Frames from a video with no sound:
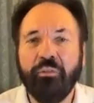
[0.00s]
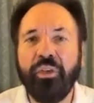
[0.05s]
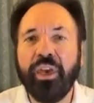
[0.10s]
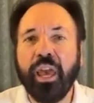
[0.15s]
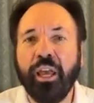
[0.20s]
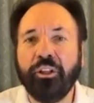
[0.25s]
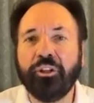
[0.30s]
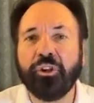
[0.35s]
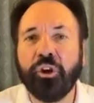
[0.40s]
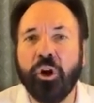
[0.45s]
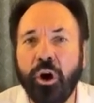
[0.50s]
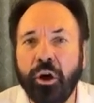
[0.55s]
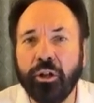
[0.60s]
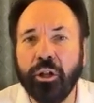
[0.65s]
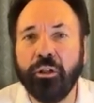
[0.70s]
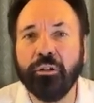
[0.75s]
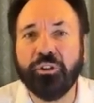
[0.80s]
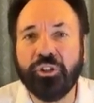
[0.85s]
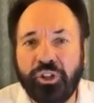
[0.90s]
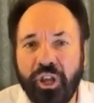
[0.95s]
The
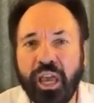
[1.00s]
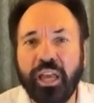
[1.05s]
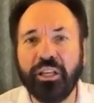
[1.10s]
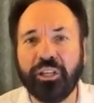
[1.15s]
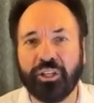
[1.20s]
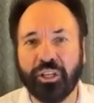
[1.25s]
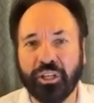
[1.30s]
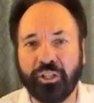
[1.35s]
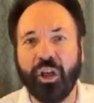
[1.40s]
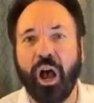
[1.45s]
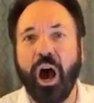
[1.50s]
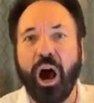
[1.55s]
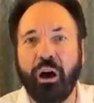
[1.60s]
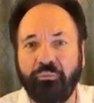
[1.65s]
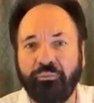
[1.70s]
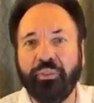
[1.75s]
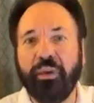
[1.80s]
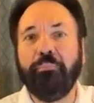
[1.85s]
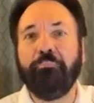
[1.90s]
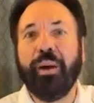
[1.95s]
eternal Jesus
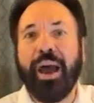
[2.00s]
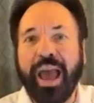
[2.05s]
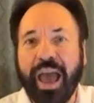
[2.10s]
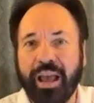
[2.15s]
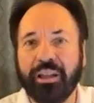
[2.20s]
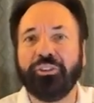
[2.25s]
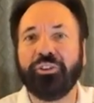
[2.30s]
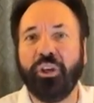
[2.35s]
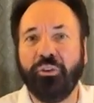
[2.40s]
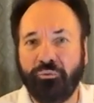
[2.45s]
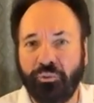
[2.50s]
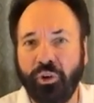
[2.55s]
of the past,